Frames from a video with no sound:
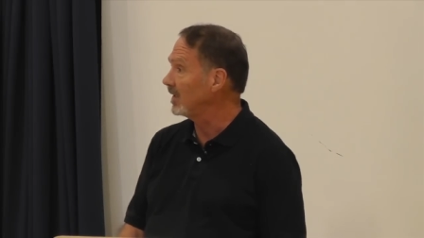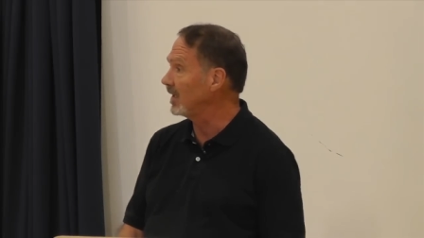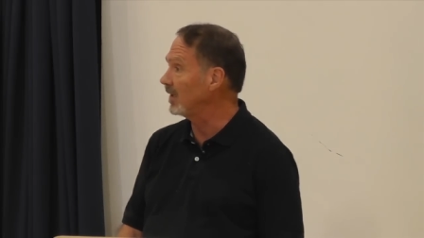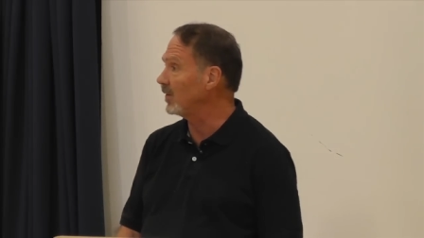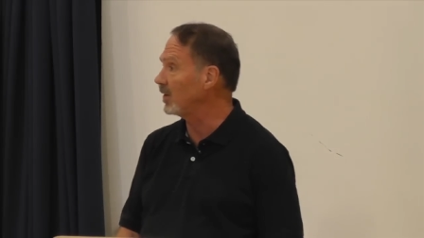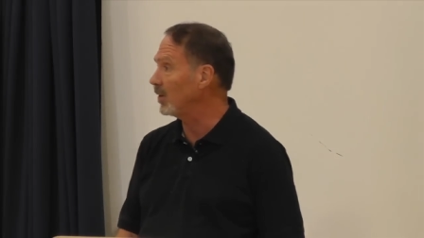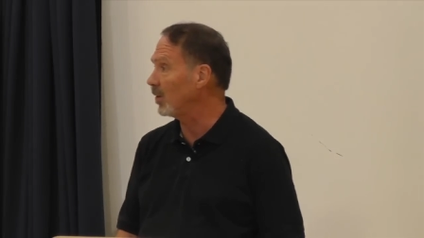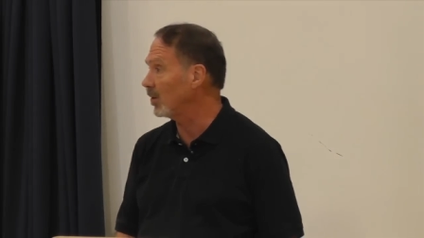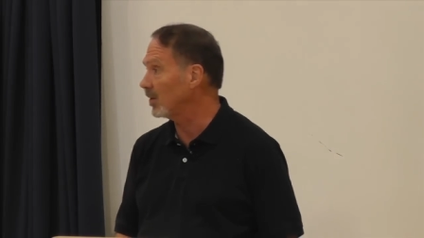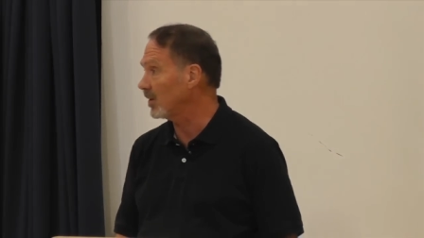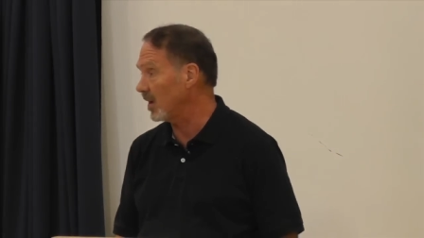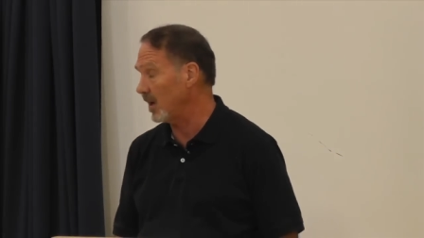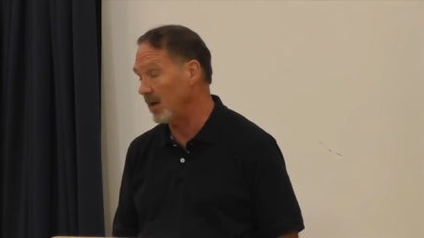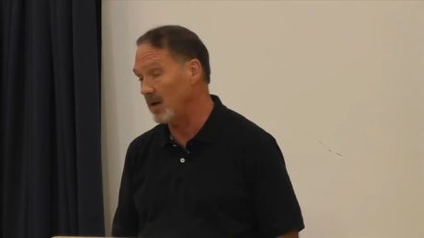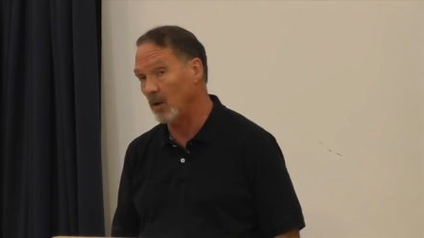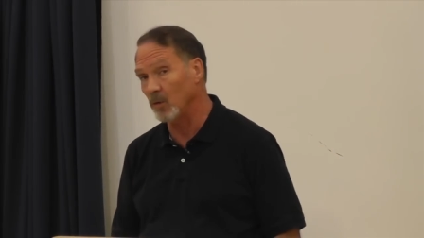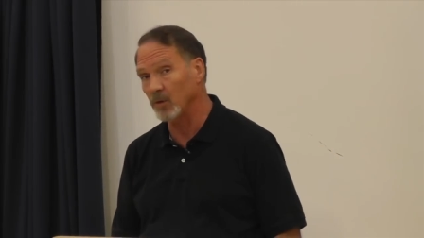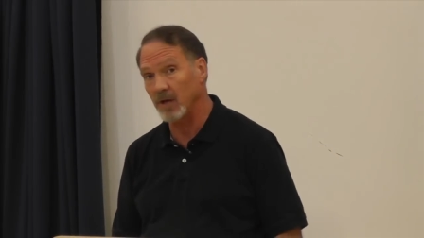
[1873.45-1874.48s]
in the Old
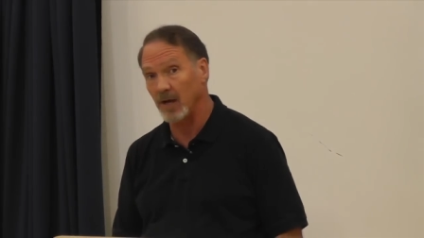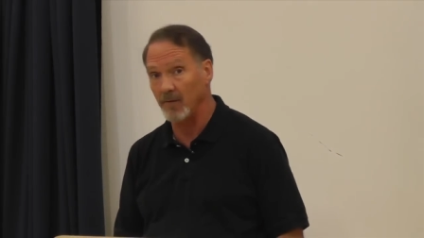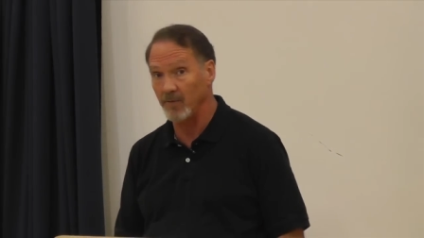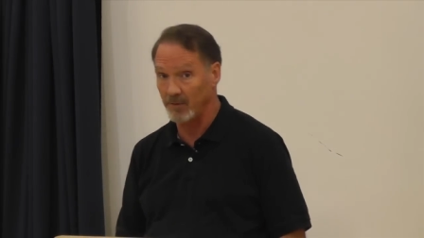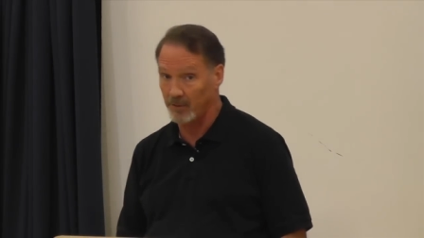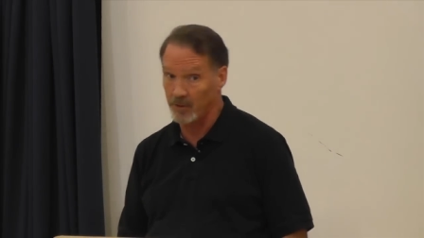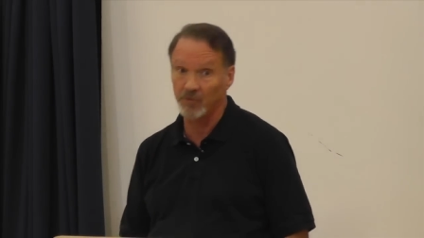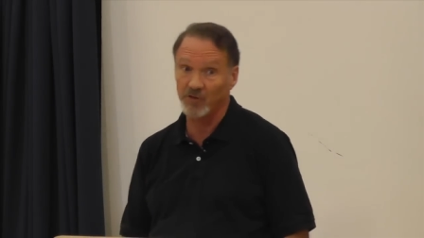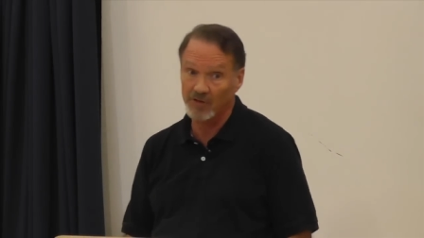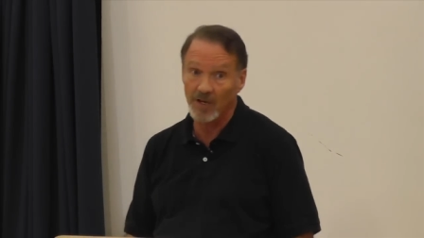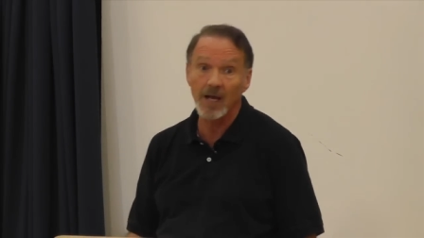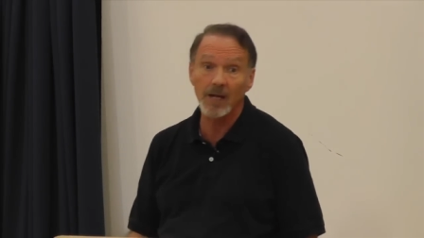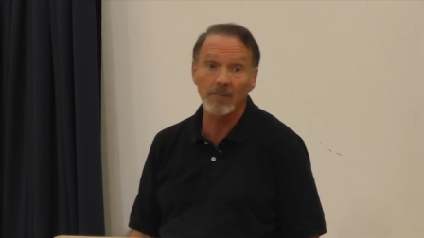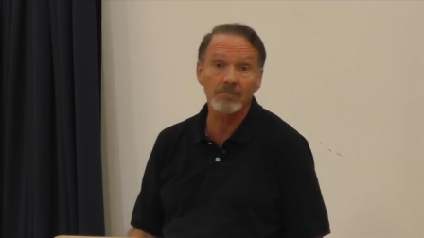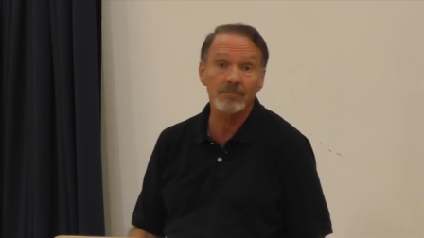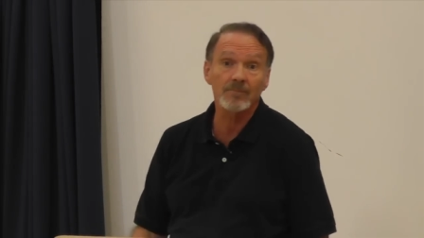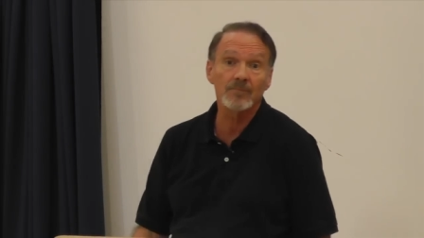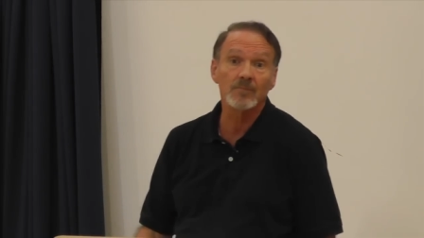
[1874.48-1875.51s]
Covenant. There's
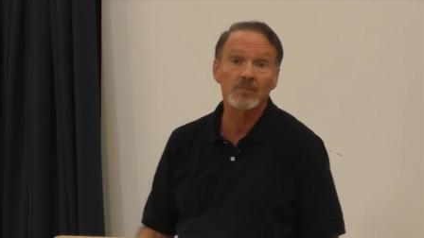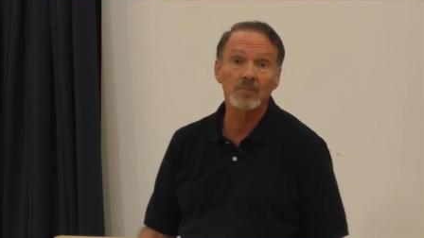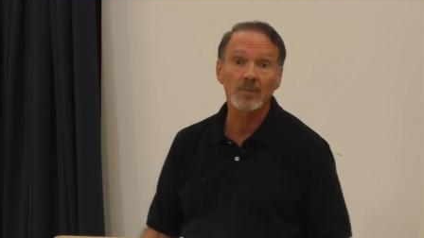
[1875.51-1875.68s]
some,